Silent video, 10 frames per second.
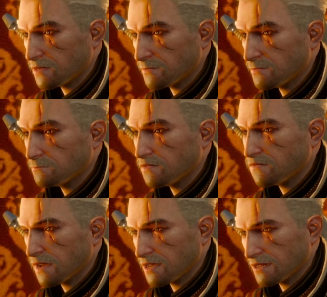I remember
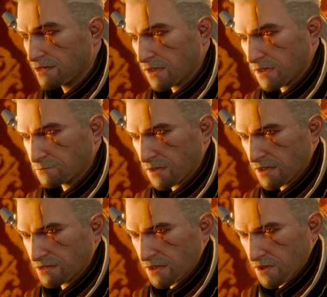fighting side
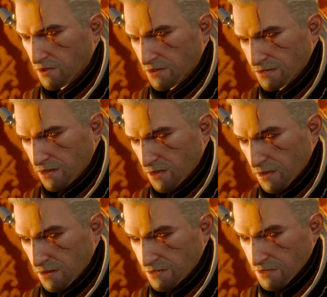by side with
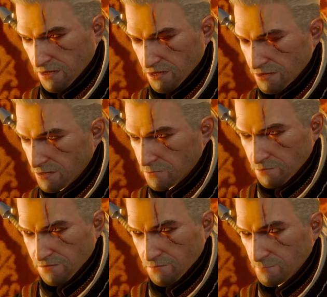Ciri on stairs
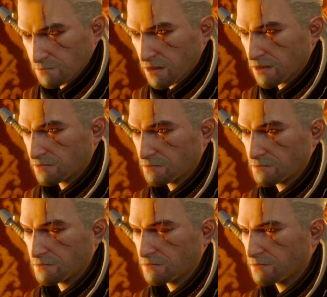slippery from blood.
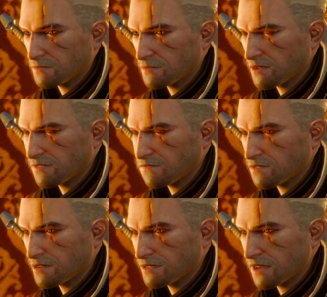It was the
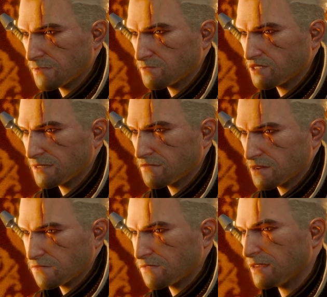first time she
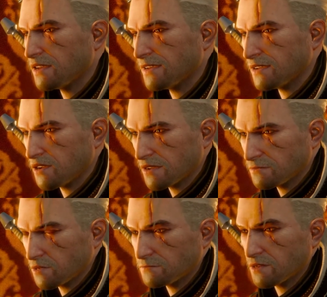ever deflected a
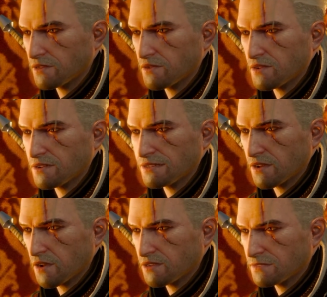crossbow bolt with her
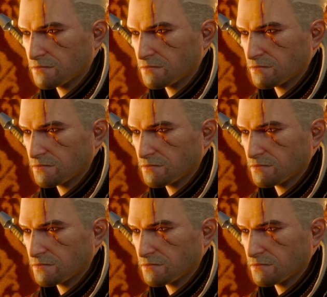sword.